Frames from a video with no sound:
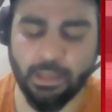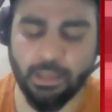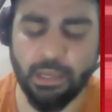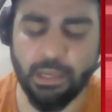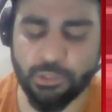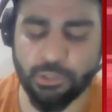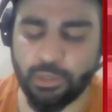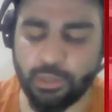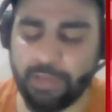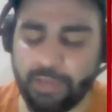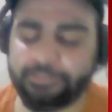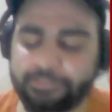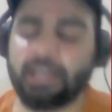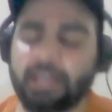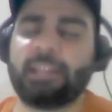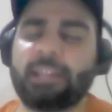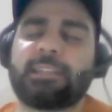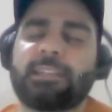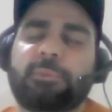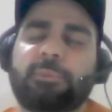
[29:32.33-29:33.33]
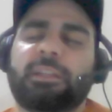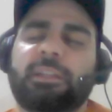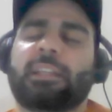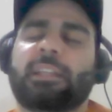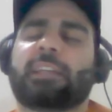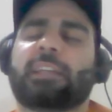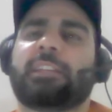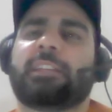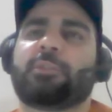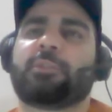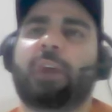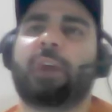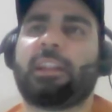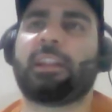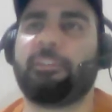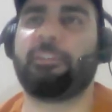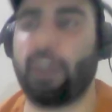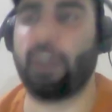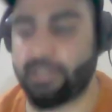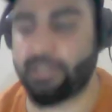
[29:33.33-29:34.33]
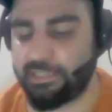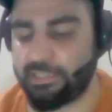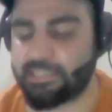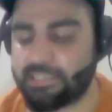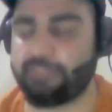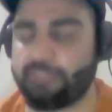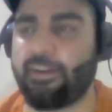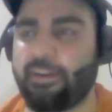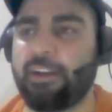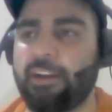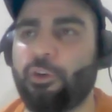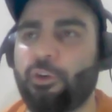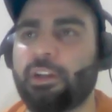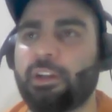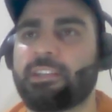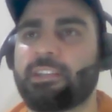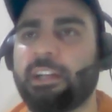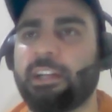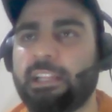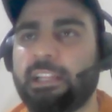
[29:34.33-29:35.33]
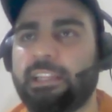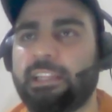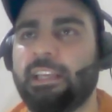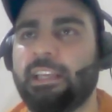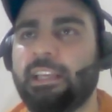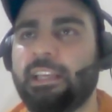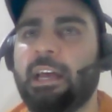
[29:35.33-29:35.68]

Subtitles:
So if there is something like this where the function is defined on a certain thing